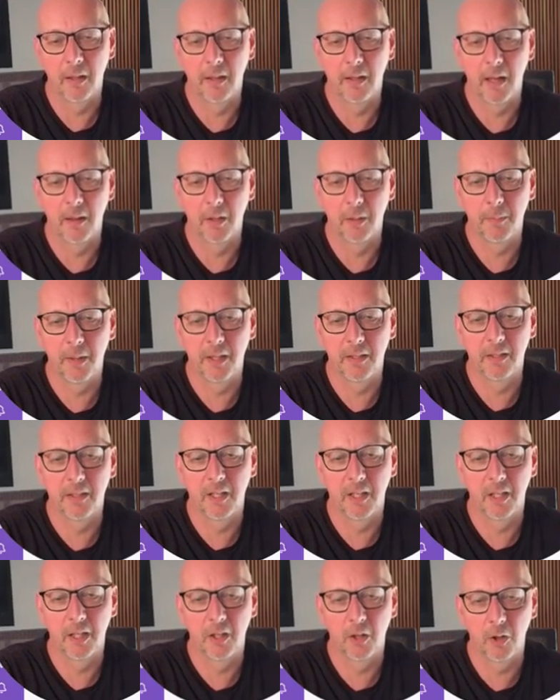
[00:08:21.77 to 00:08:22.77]
That means
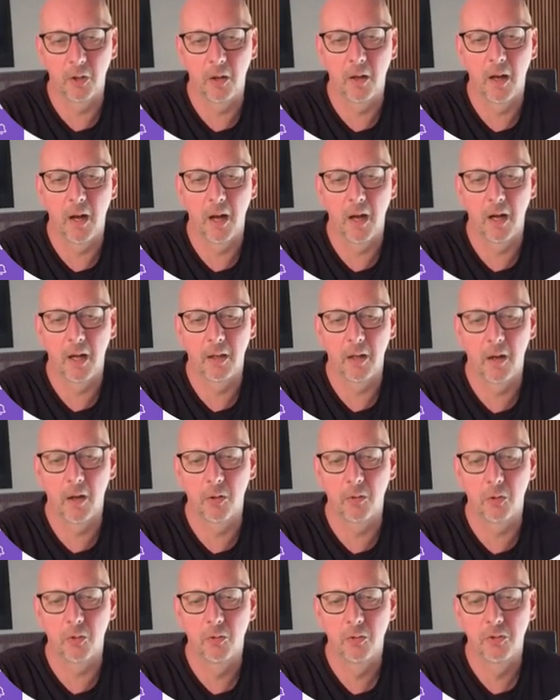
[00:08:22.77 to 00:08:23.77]
here I
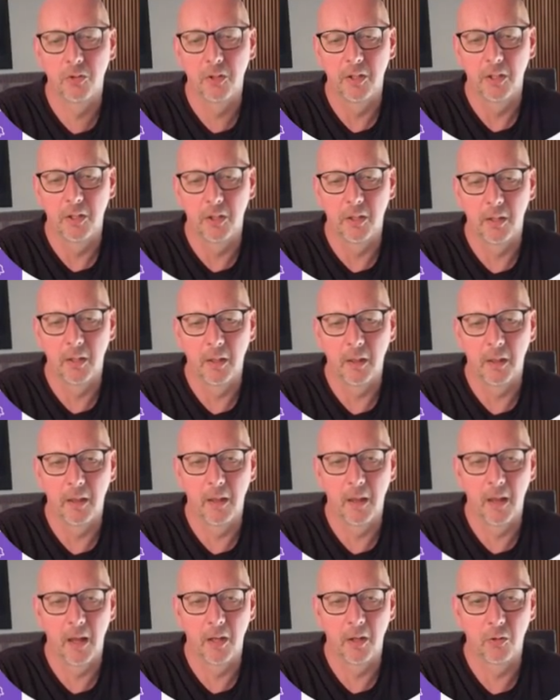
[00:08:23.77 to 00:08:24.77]
now use the
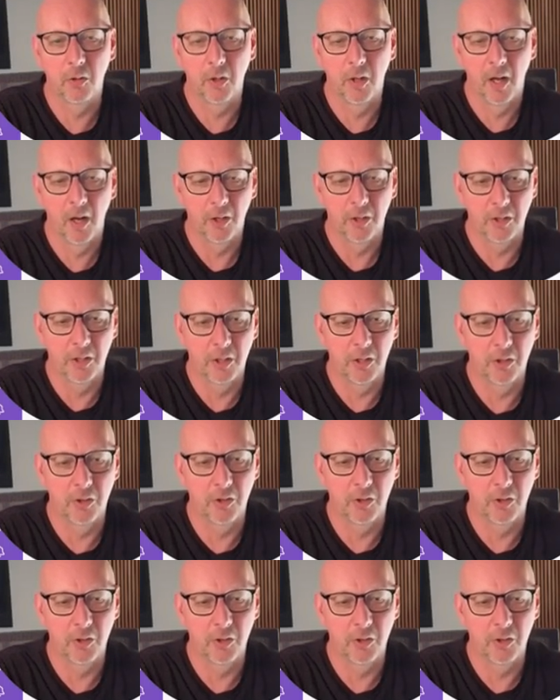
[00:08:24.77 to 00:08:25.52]
entry ID.